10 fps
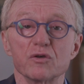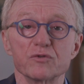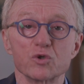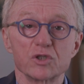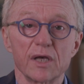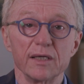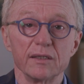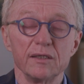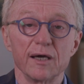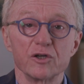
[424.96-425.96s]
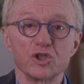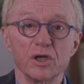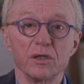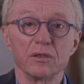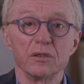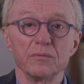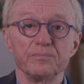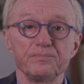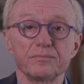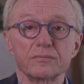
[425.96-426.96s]
of society are shaken,
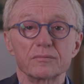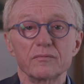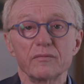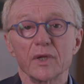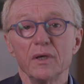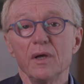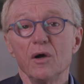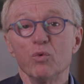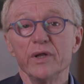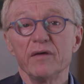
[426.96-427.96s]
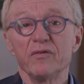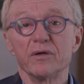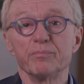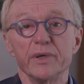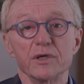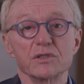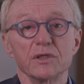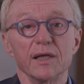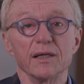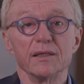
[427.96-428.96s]
whenever
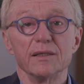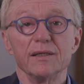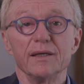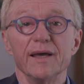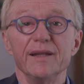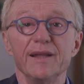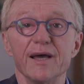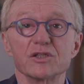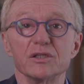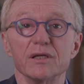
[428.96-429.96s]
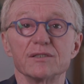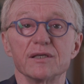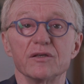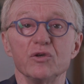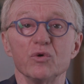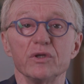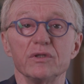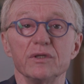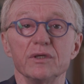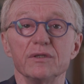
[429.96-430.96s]
personal and national
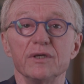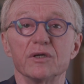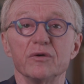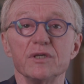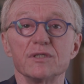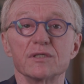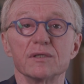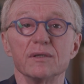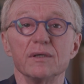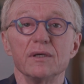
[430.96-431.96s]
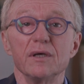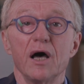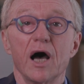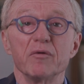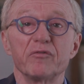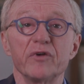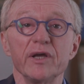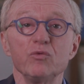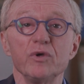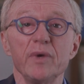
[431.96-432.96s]
security decrease, I'm
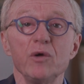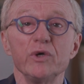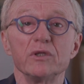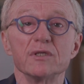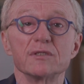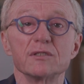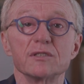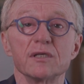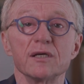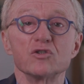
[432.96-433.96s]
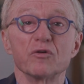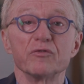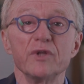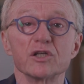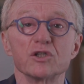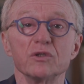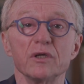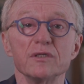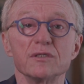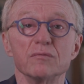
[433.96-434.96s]
afraid we may witness a surge of
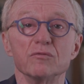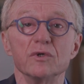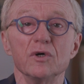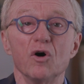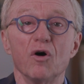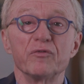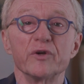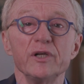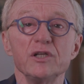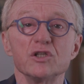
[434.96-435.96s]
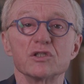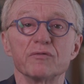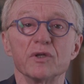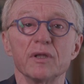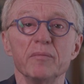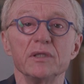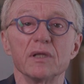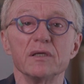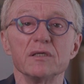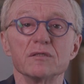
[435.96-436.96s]
nationalism, of religious
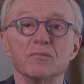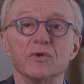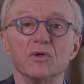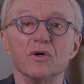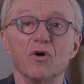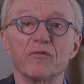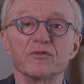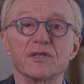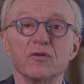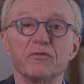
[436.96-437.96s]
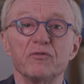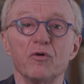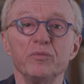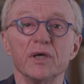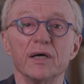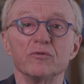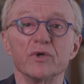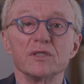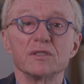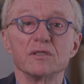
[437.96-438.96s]
fundamentalism, of xenophobia and
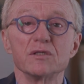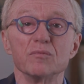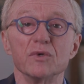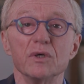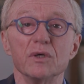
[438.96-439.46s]
racism,